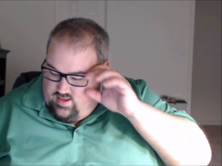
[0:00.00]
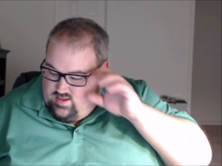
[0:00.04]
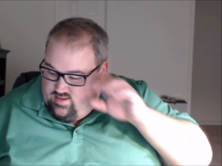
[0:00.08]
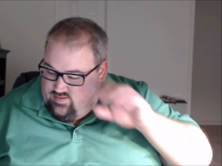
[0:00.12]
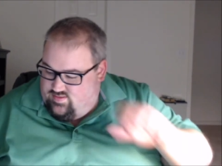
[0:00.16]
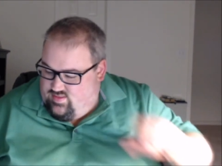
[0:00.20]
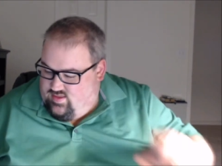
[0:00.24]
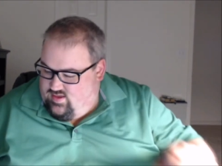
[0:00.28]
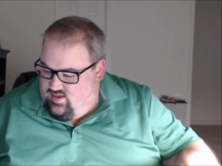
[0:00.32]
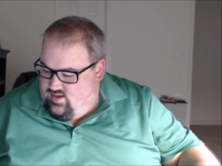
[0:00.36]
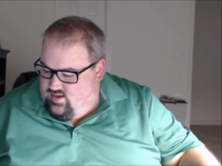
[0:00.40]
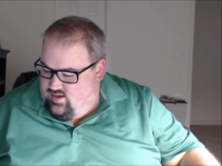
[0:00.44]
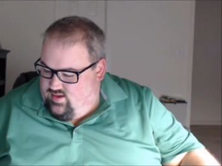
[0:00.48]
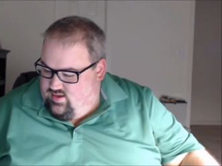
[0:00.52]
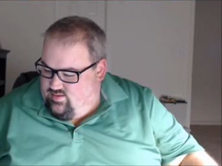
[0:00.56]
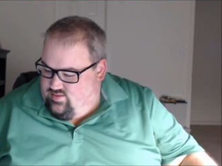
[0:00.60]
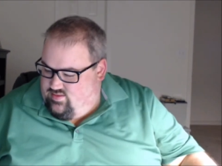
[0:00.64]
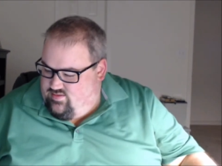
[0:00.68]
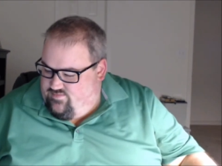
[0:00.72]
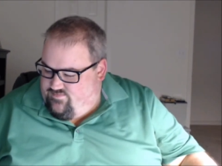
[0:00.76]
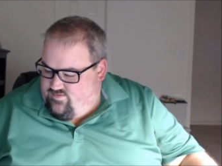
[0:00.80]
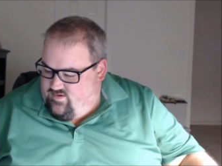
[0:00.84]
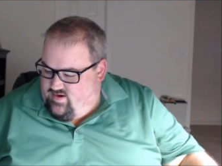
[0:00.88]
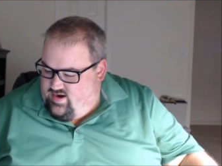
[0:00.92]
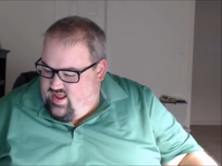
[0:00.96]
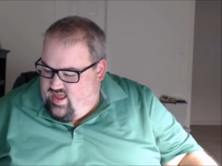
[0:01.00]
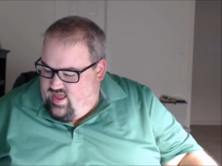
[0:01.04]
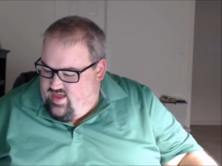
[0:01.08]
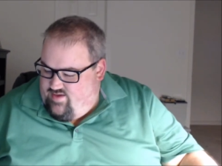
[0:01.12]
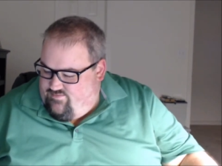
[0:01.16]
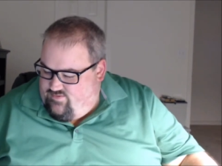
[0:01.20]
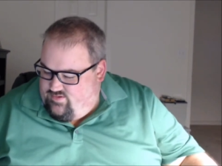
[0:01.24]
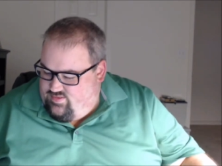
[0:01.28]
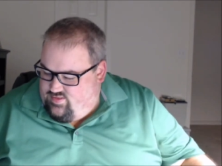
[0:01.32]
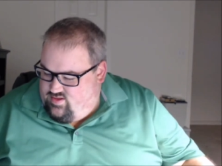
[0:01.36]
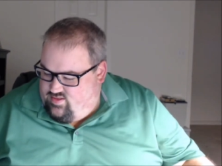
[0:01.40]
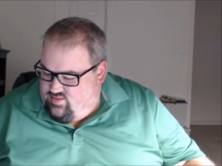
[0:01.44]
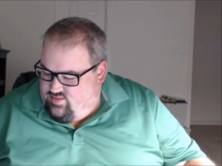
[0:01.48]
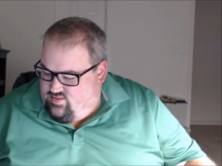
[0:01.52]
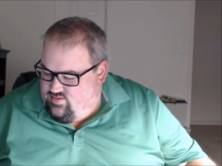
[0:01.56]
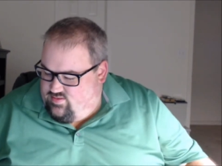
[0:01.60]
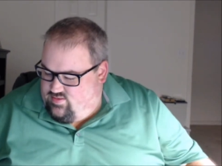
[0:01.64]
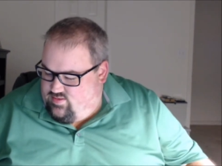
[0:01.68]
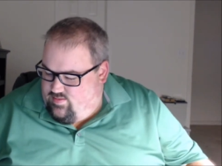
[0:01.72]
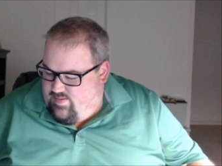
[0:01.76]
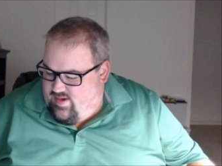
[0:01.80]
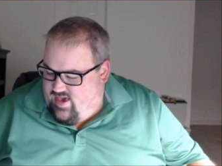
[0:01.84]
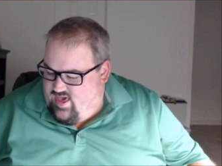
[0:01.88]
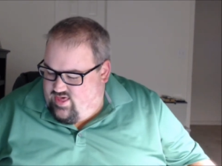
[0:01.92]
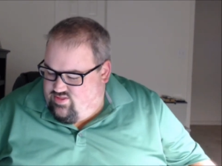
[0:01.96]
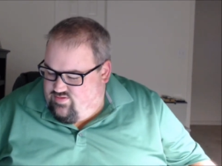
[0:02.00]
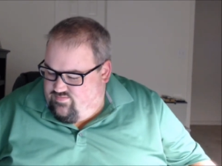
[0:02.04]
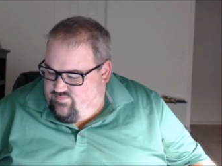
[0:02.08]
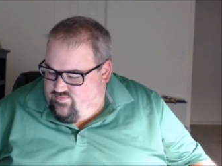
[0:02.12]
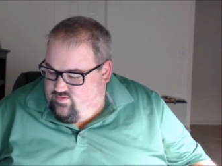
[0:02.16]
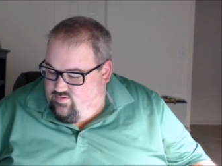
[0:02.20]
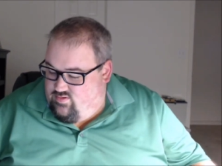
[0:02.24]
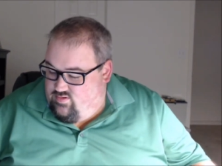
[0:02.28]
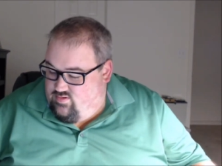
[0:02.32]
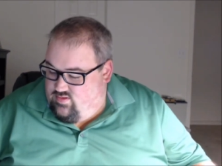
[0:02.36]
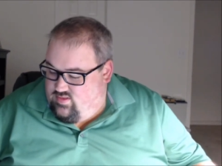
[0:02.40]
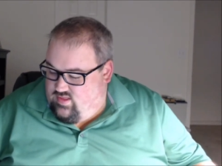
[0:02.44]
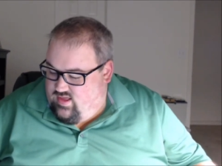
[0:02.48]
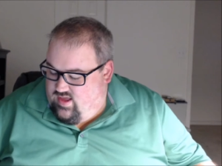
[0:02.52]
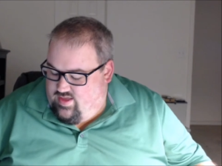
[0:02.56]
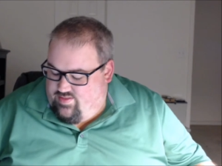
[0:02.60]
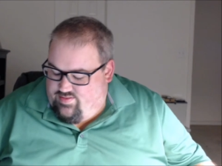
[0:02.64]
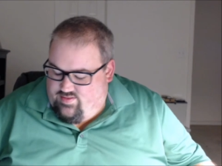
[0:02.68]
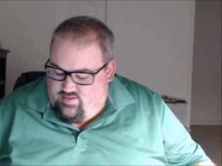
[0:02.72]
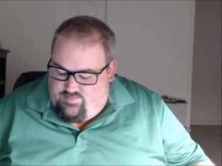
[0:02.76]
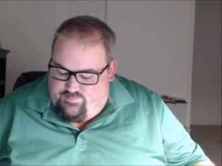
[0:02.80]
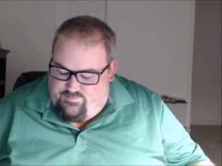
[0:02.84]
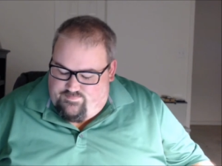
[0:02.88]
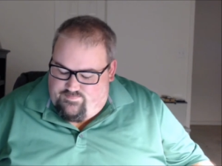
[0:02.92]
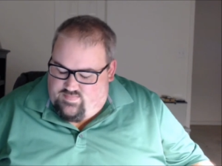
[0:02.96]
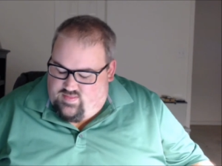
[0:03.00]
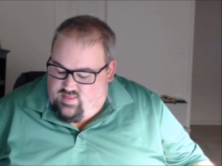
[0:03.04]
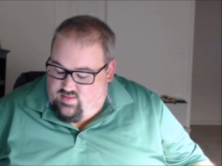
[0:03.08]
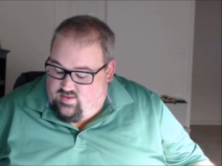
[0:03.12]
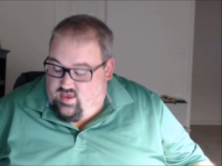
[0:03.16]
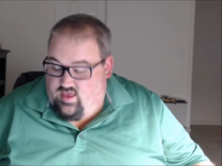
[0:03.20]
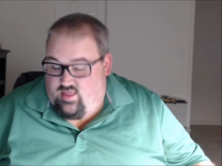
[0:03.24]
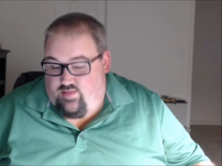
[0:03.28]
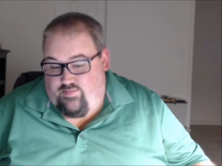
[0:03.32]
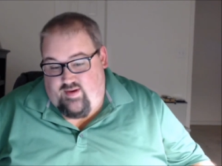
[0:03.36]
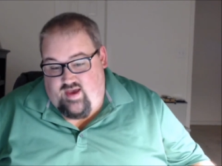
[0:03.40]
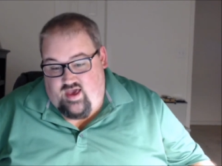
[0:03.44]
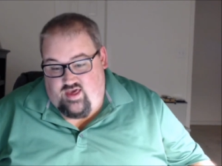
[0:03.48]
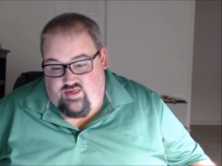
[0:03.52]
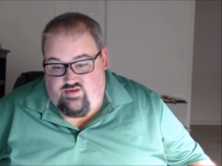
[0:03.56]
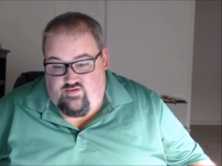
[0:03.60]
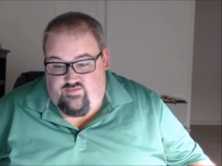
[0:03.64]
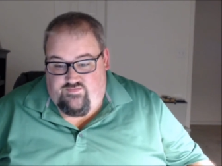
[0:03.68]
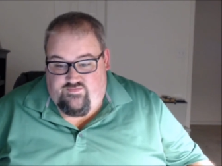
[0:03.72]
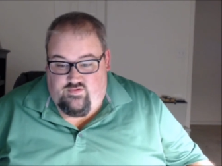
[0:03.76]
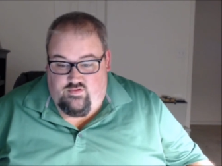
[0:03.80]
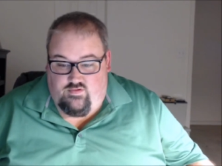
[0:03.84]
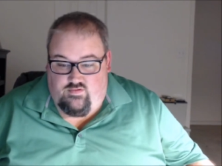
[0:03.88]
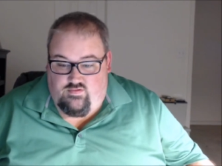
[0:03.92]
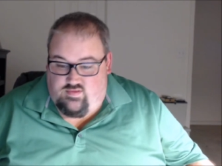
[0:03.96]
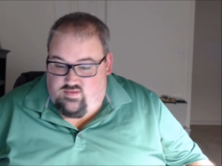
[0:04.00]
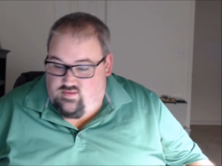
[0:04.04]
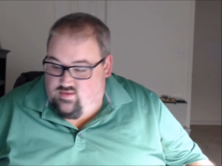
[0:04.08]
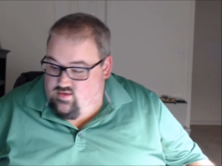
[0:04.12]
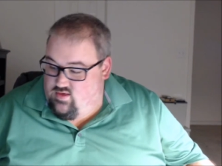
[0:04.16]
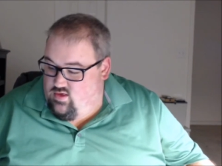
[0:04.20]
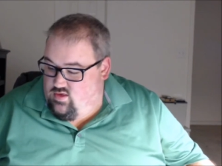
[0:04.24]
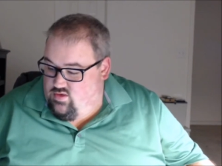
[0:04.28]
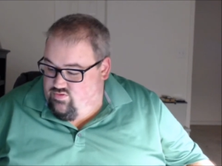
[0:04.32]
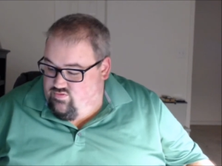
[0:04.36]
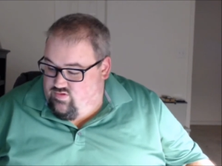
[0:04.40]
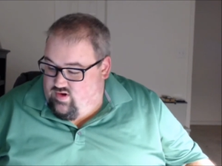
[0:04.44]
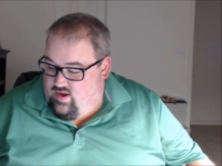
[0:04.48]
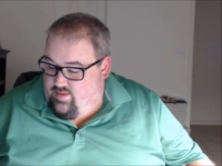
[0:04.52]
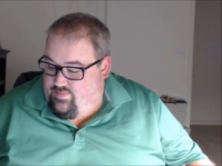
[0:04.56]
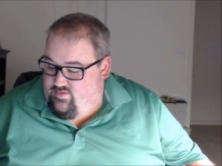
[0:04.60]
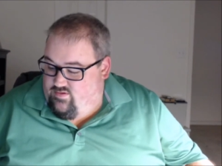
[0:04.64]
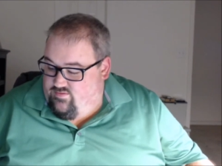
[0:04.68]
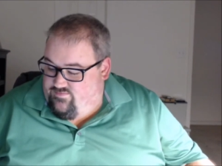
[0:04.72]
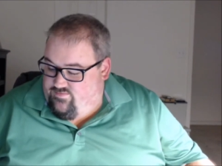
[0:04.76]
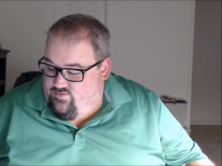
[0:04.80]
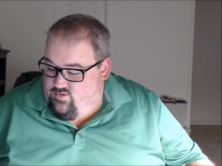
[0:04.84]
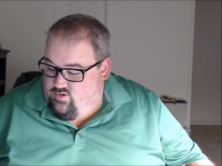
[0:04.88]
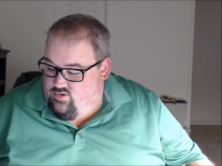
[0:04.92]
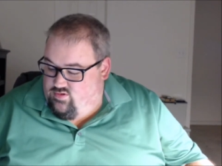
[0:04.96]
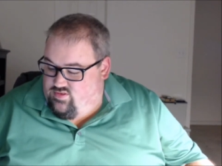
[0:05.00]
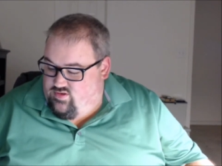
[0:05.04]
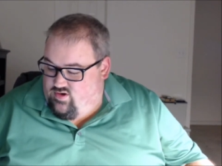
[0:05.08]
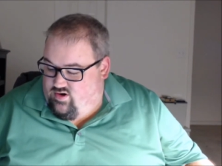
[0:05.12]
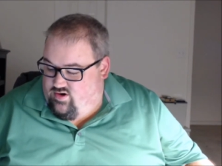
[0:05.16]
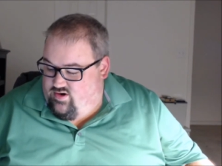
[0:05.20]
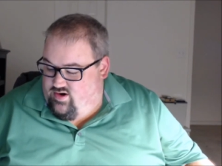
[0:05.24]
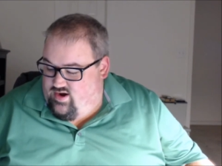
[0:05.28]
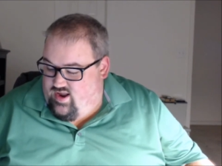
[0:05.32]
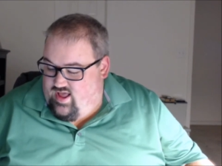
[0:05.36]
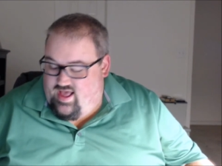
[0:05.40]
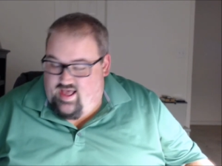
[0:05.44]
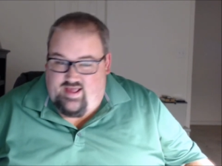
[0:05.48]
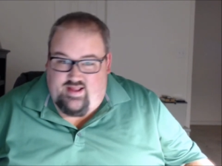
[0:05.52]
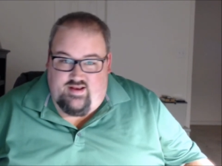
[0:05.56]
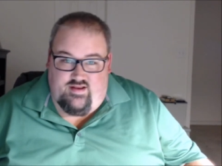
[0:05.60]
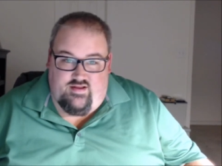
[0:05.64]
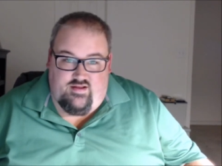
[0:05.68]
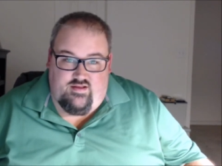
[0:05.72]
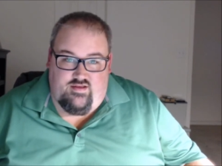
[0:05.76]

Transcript: The front half with all the passion fruit, the passion fruits, tropical fruits are not